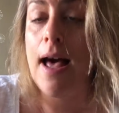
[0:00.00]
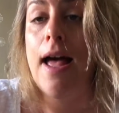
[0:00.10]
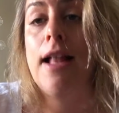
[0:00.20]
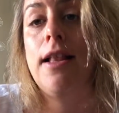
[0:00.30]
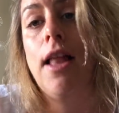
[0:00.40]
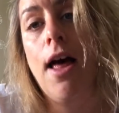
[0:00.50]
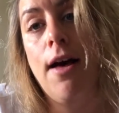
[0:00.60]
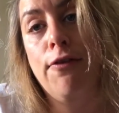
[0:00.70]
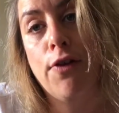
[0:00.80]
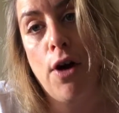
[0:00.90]
I
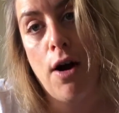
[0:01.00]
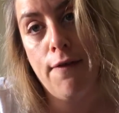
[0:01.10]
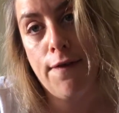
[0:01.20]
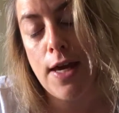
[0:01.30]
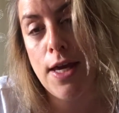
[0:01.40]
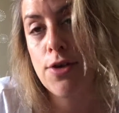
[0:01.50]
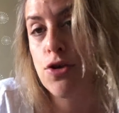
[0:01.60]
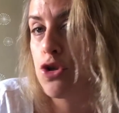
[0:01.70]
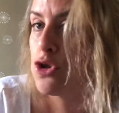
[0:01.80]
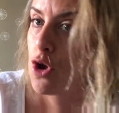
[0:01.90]
love coffee
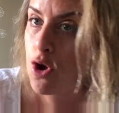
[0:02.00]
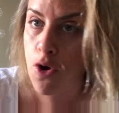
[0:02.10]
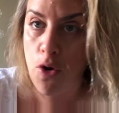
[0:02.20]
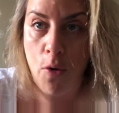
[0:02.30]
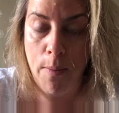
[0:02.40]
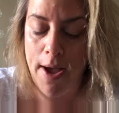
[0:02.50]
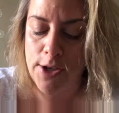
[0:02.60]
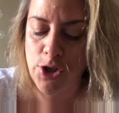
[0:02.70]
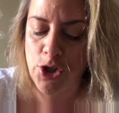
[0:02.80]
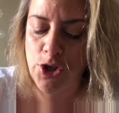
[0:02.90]
so
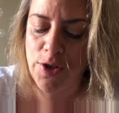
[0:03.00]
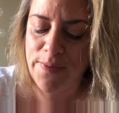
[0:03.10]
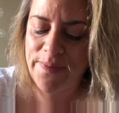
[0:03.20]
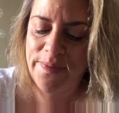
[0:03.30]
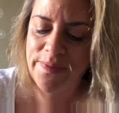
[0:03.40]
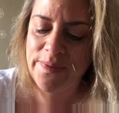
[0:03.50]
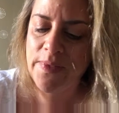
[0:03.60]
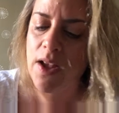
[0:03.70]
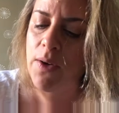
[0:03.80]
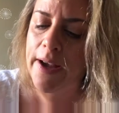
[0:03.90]
much.
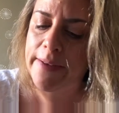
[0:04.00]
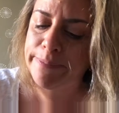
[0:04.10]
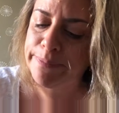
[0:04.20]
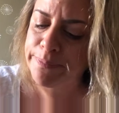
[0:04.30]
Okay.